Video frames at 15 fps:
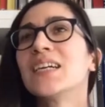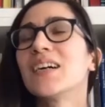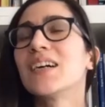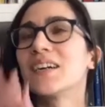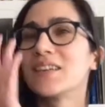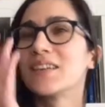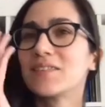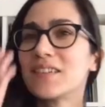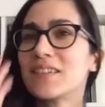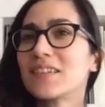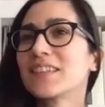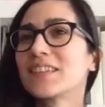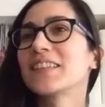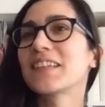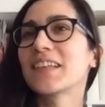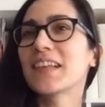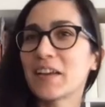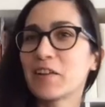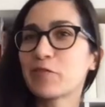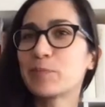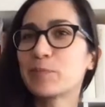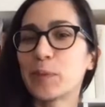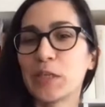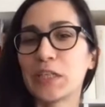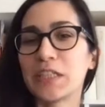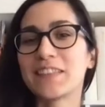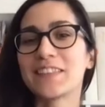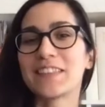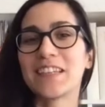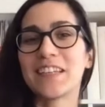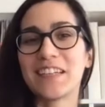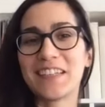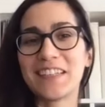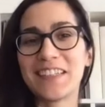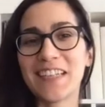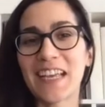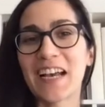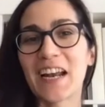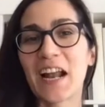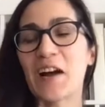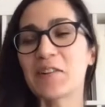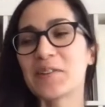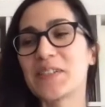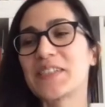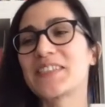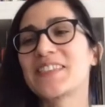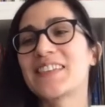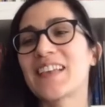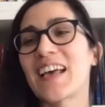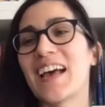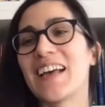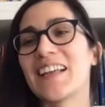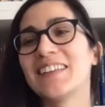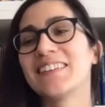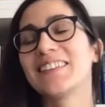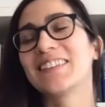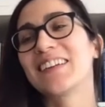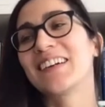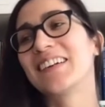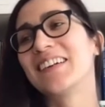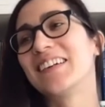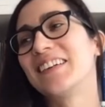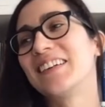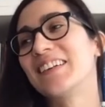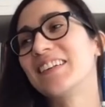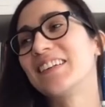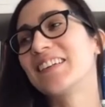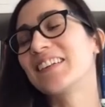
uh, they kind of put uh, Nicaraguans and, uh,